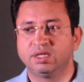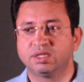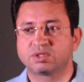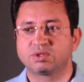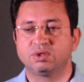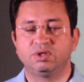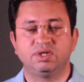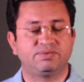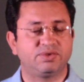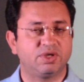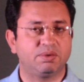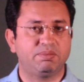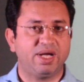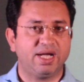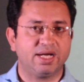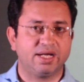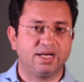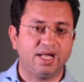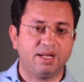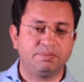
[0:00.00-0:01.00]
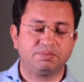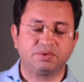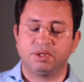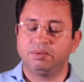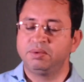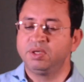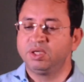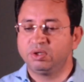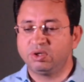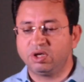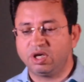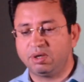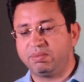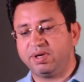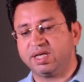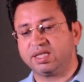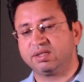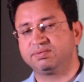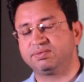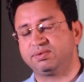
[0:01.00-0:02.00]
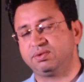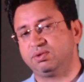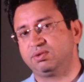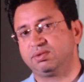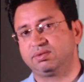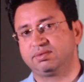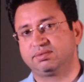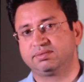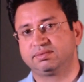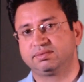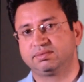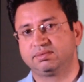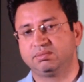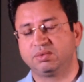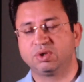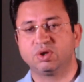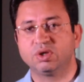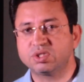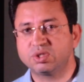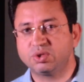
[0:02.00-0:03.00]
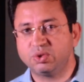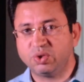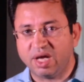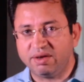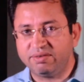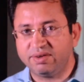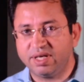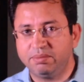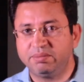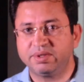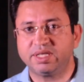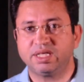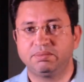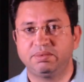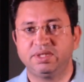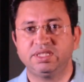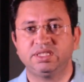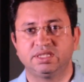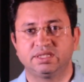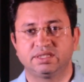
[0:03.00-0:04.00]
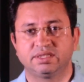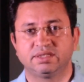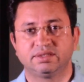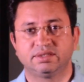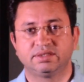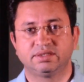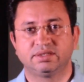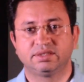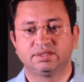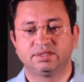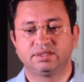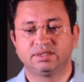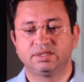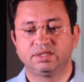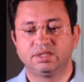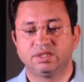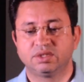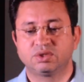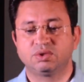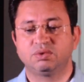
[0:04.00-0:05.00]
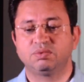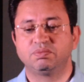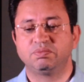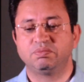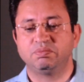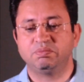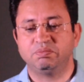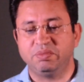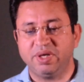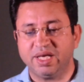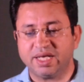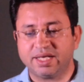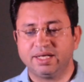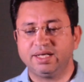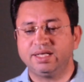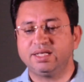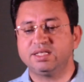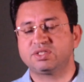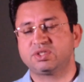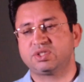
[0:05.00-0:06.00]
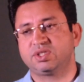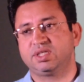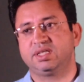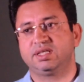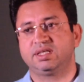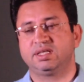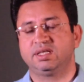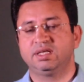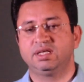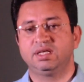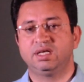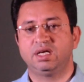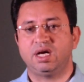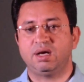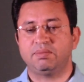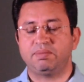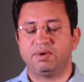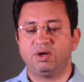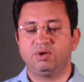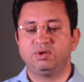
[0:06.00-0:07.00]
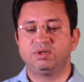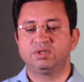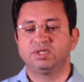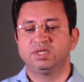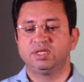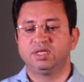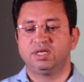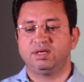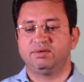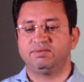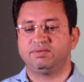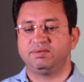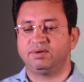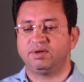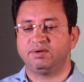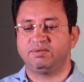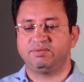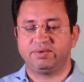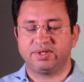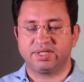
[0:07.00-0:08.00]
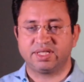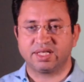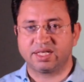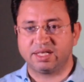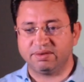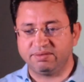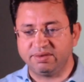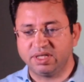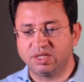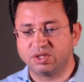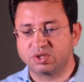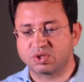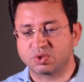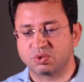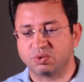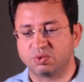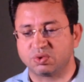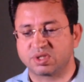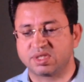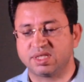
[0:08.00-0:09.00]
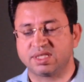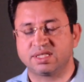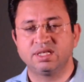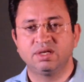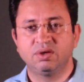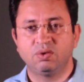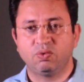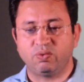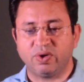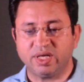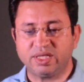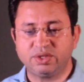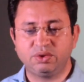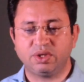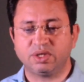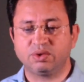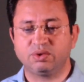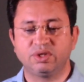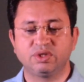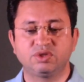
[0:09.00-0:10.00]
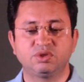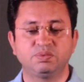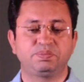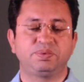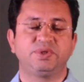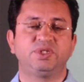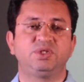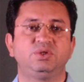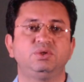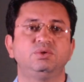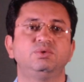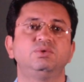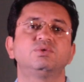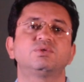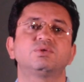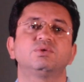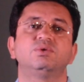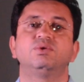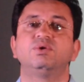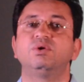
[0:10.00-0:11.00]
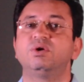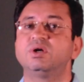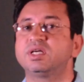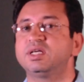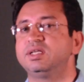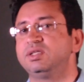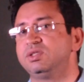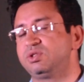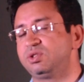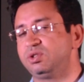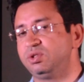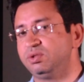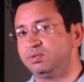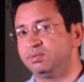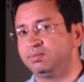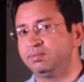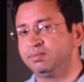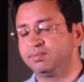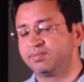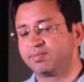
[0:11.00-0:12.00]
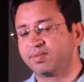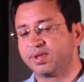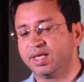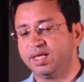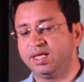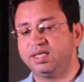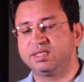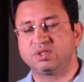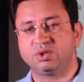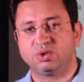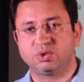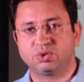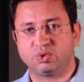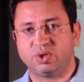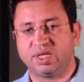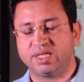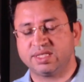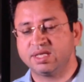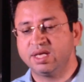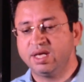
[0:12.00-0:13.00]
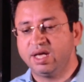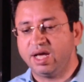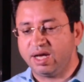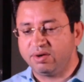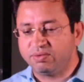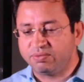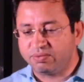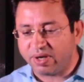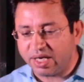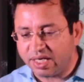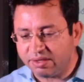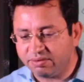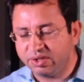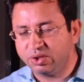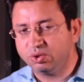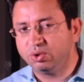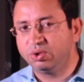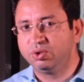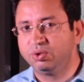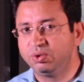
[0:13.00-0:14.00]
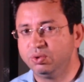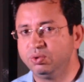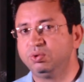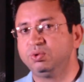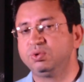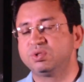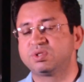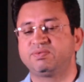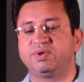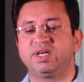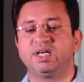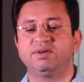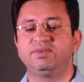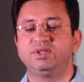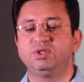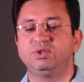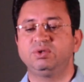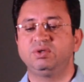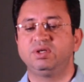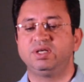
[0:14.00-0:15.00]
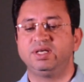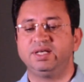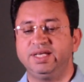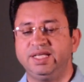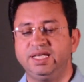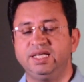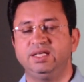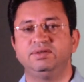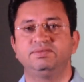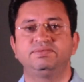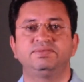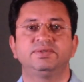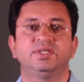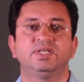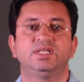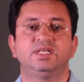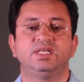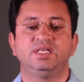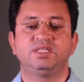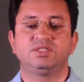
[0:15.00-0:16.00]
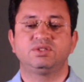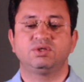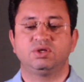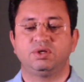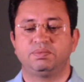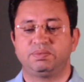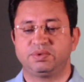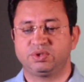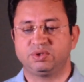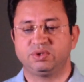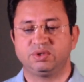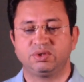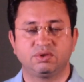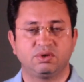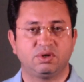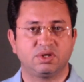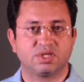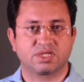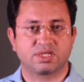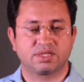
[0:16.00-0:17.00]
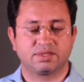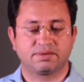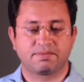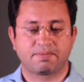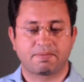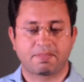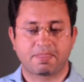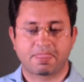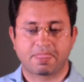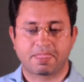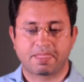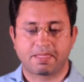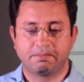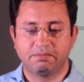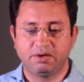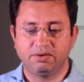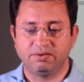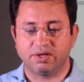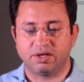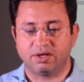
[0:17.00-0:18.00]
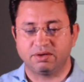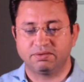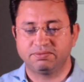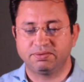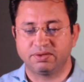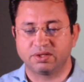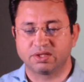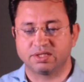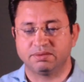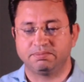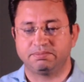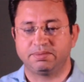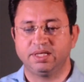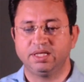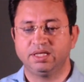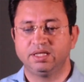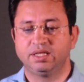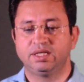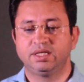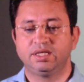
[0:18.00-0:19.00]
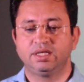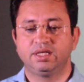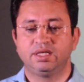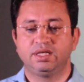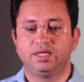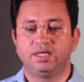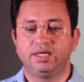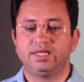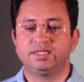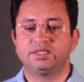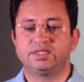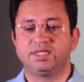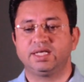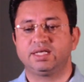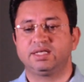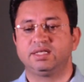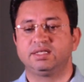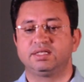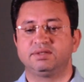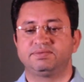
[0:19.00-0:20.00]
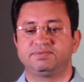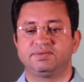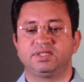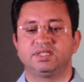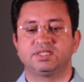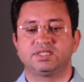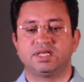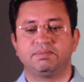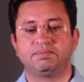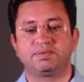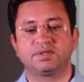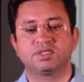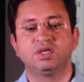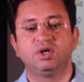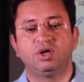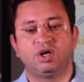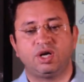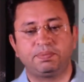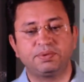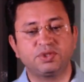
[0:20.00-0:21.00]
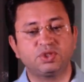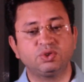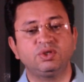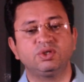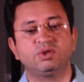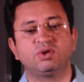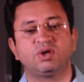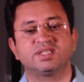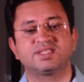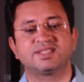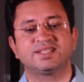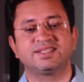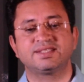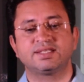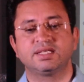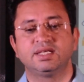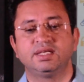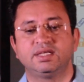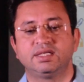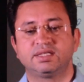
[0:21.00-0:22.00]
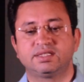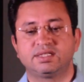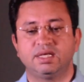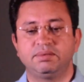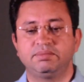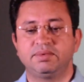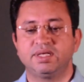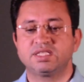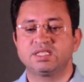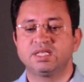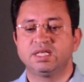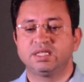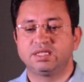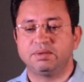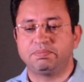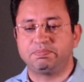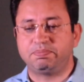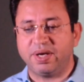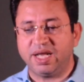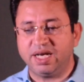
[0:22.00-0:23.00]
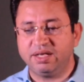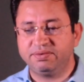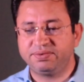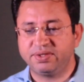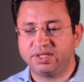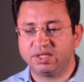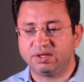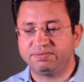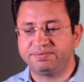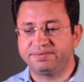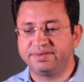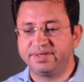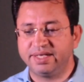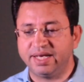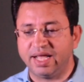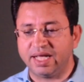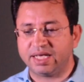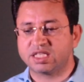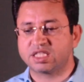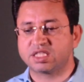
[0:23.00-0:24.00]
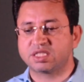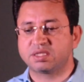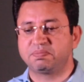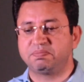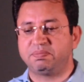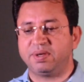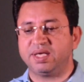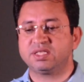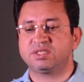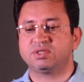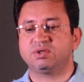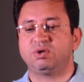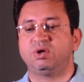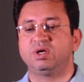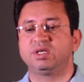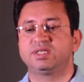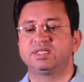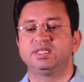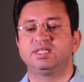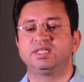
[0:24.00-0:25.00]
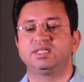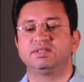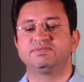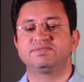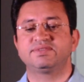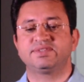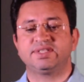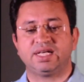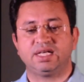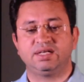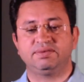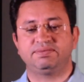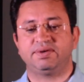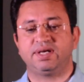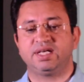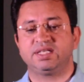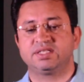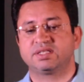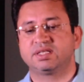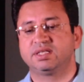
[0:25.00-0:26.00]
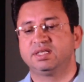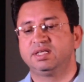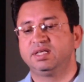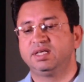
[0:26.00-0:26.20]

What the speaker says: So if you're buying a laptop, you're not buying the phone because you have a limited budget. So making a decision about with the given resources, what you're going to produce or consume is your choice, and whatever you lose, whatever you leave is your opportunity cost. Moving on, for example, let's take different examples. Opportunity cost is termed as the benefit of next best alternative sacrificed